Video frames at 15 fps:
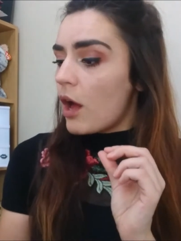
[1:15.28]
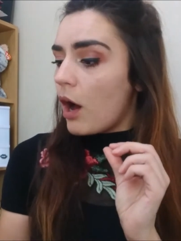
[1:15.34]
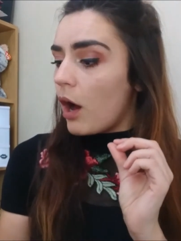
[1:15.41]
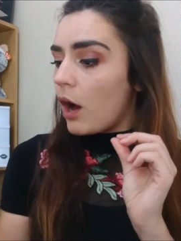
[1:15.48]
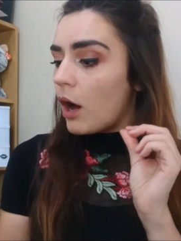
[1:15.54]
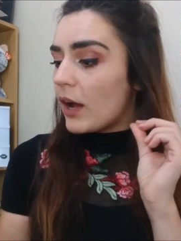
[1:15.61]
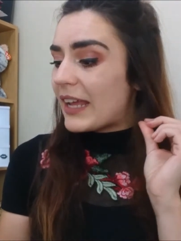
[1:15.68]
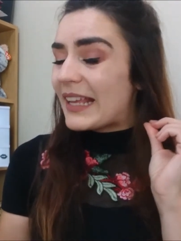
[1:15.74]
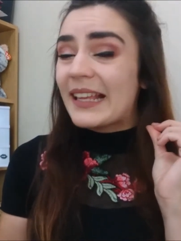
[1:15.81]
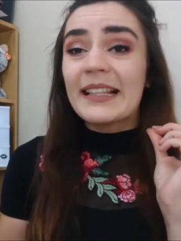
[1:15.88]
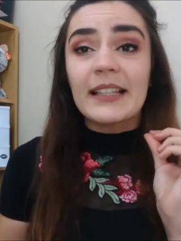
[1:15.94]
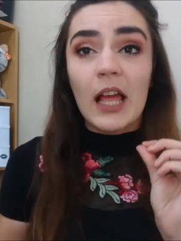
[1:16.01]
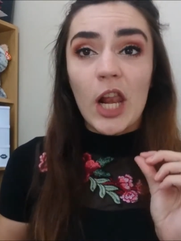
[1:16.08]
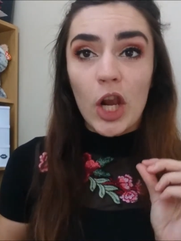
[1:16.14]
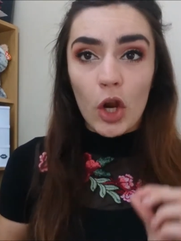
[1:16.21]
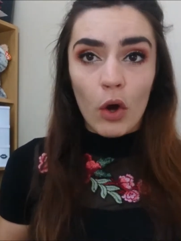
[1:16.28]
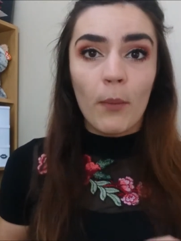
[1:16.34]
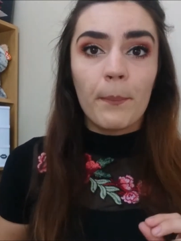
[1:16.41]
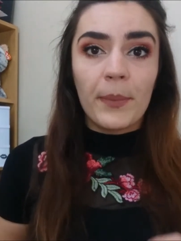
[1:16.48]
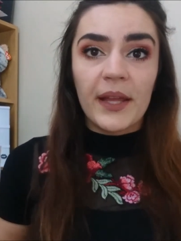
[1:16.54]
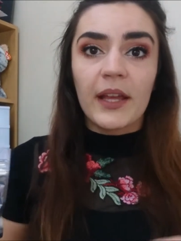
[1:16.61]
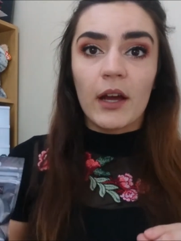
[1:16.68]
are, it is a
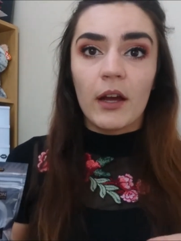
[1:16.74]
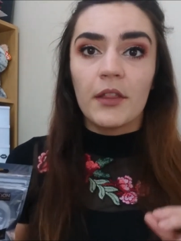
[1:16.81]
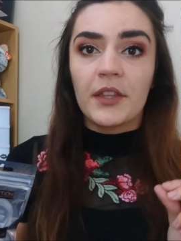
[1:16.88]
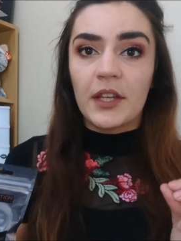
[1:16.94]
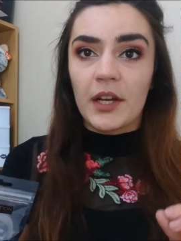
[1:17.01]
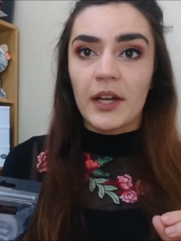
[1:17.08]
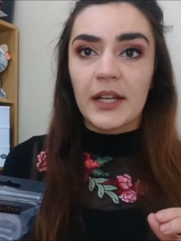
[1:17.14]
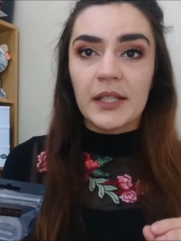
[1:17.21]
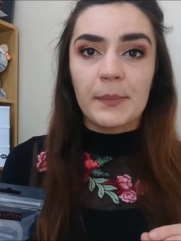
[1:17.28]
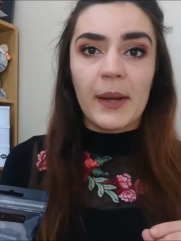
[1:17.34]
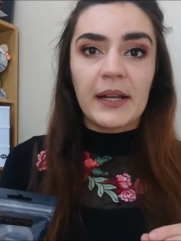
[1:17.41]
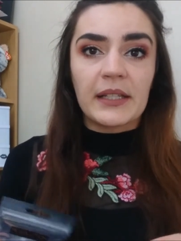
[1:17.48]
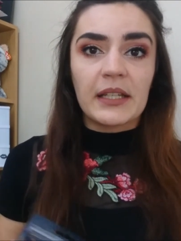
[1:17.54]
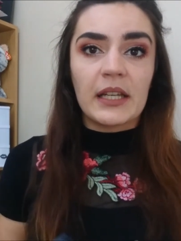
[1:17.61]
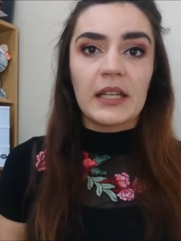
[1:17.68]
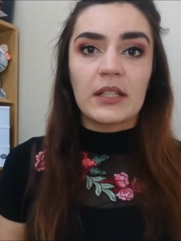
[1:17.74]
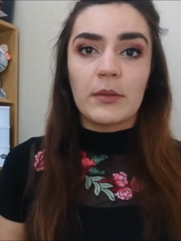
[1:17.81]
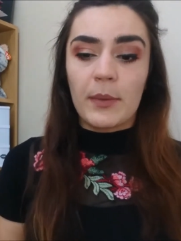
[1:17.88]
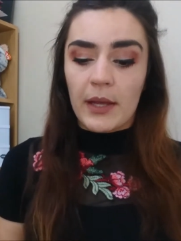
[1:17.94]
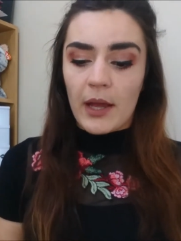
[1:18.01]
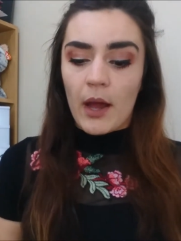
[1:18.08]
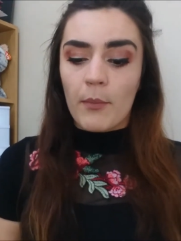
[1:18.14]
lot bigger than I expected it to
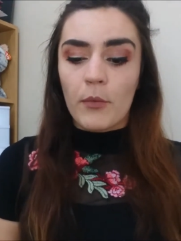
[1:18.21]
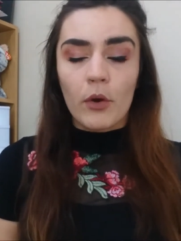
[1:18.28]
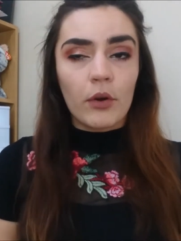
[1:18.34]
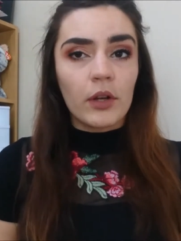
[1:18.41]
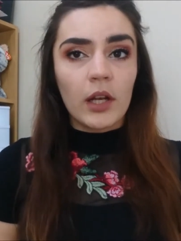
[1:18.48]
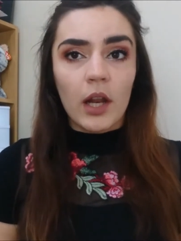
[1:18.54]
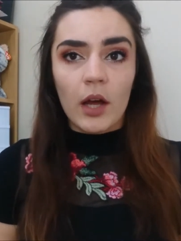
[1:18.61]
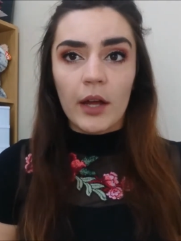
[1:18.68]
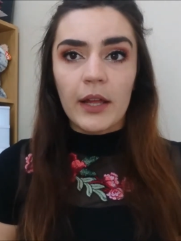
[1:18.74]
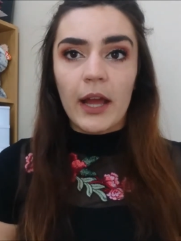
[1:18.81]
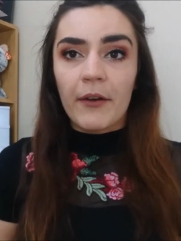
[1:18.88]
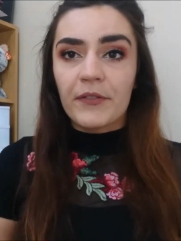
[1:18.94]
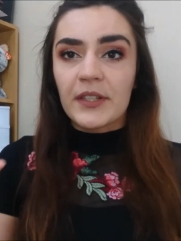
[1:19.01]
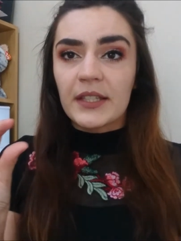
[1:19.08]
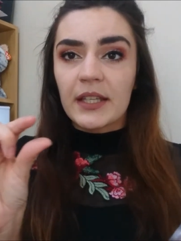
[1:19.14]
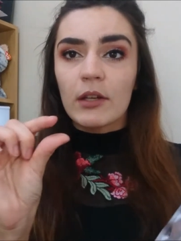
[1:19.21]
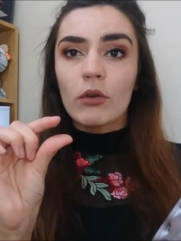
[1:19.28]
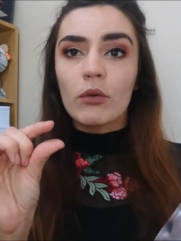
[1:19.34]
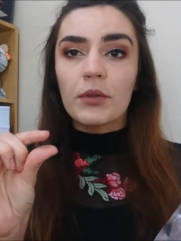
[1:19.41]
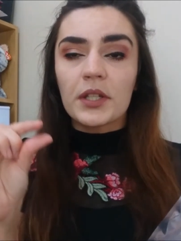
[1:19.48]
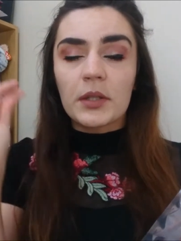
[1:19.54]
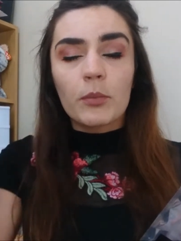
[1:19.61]
be. I'm not gonna lie, after seeing
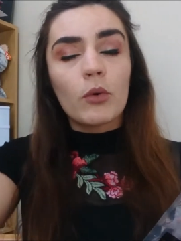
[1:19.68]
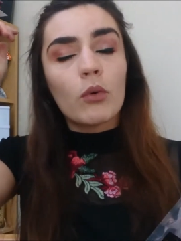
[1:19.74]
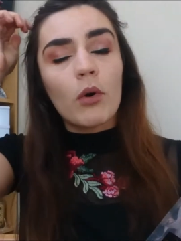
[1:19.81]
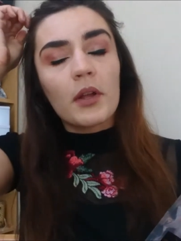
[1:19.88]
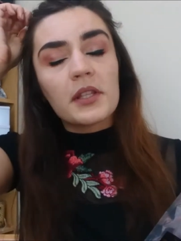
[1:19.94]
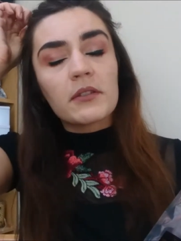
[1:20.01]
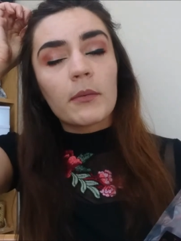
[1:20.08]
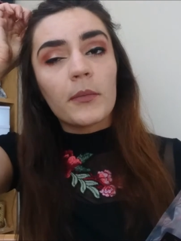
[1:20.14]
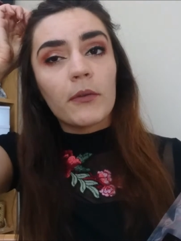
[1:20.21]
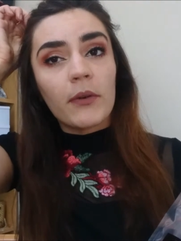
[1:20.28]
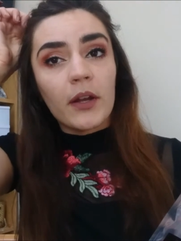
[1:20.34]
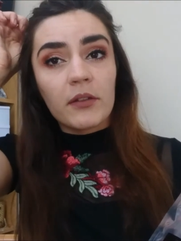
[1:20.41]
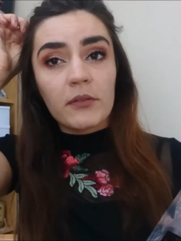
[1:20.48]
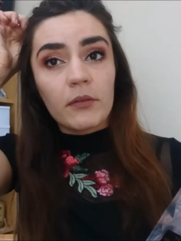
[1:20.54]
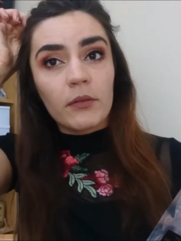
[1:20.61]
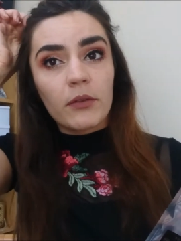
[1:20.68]
all the small ones from the Real